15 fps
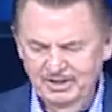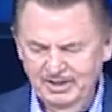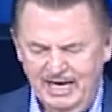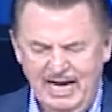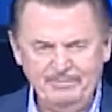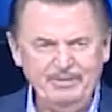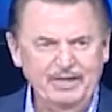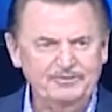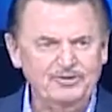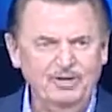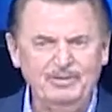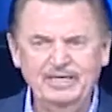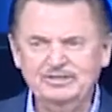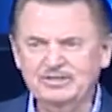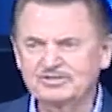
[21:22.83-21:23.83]
I'm not
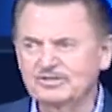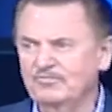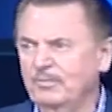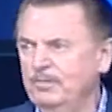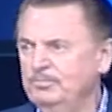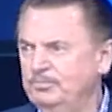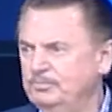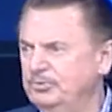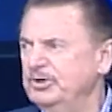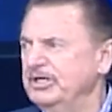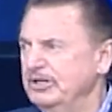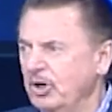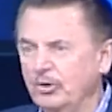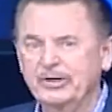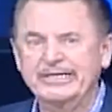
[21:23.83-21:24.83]
talking about just
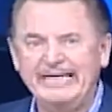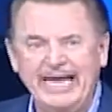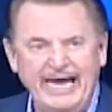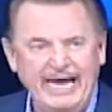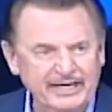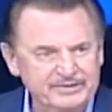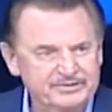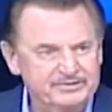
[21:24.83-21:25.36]
putting on an act.